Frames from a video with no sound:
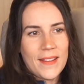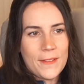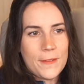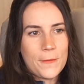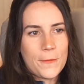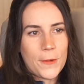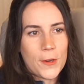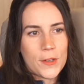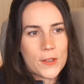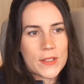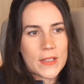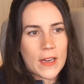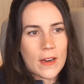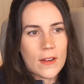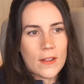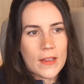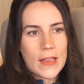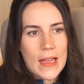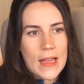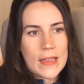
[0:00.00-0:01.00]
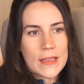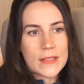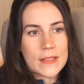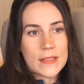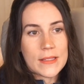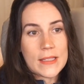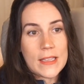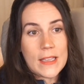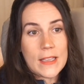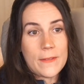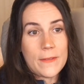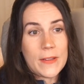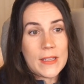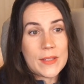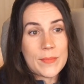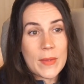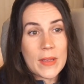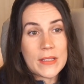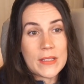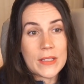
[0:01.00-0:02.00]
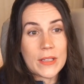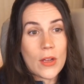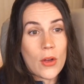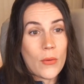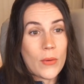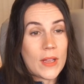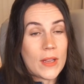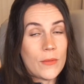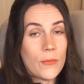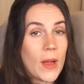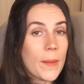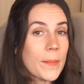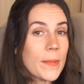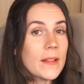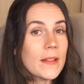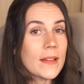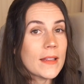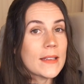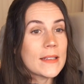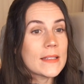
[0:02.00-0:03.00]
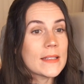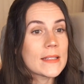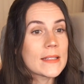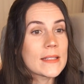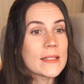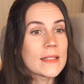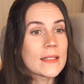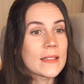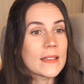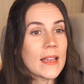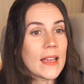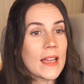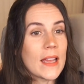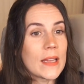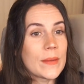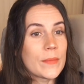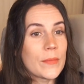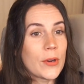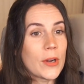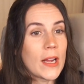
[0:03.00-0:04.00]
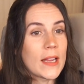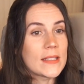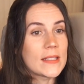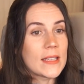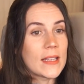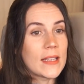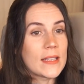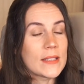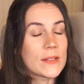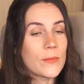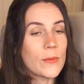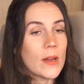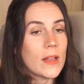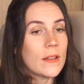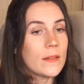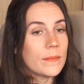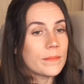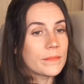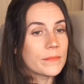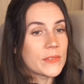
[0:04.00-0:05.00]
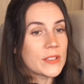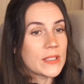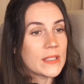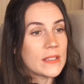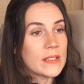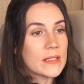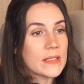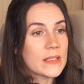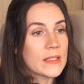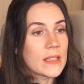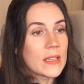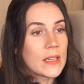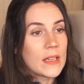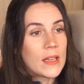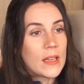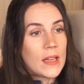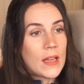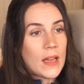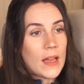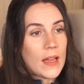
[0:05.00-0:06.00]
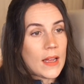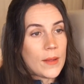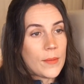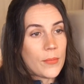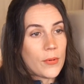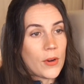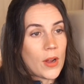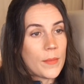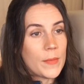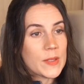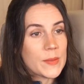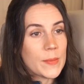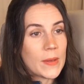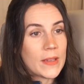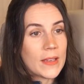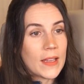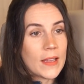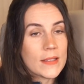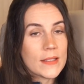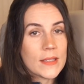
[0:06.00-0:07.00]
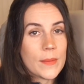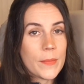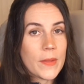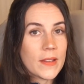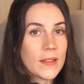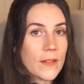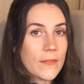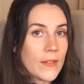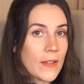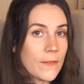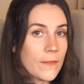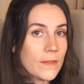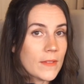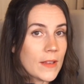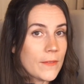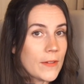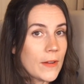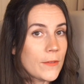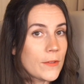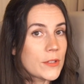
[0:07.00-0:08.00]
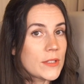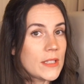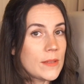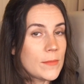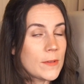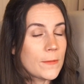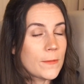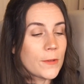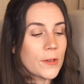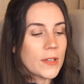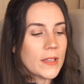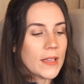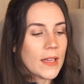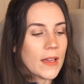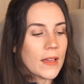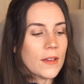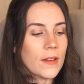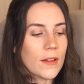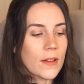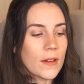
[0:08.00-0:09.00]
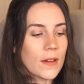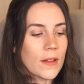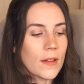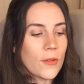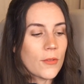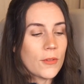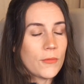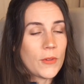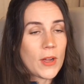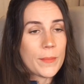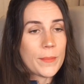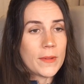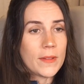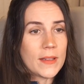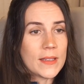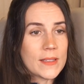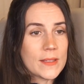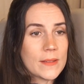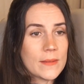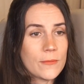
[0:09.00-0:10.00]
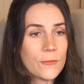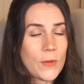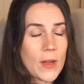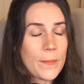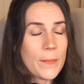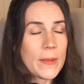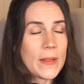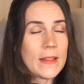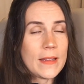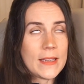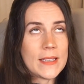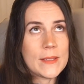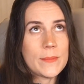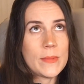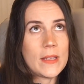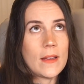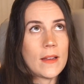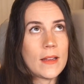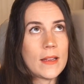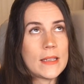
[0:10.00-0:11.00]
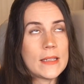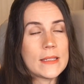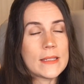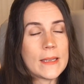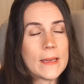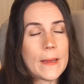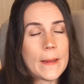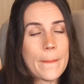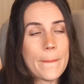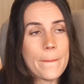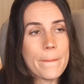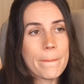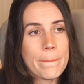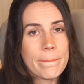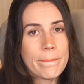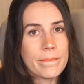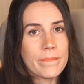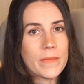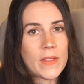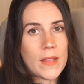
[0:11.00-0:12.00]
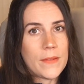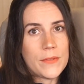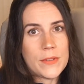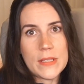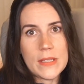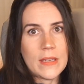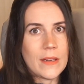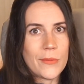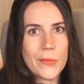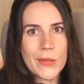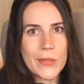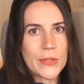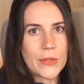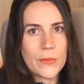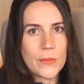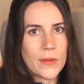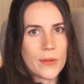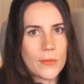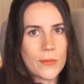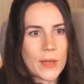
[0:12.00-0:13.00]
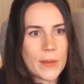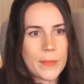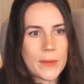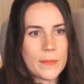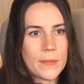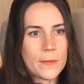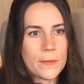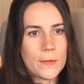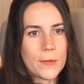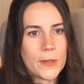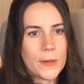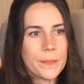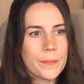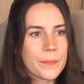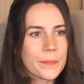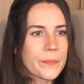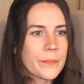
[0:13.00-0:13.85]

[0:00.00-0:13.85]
And first, Geralt asks if he's meant to go in weaponless, and Pratt says, well, since I promised my guests something that they've never seen before, yeah, you're going to go in weaponless because they've seen a Witcher with a weapon before.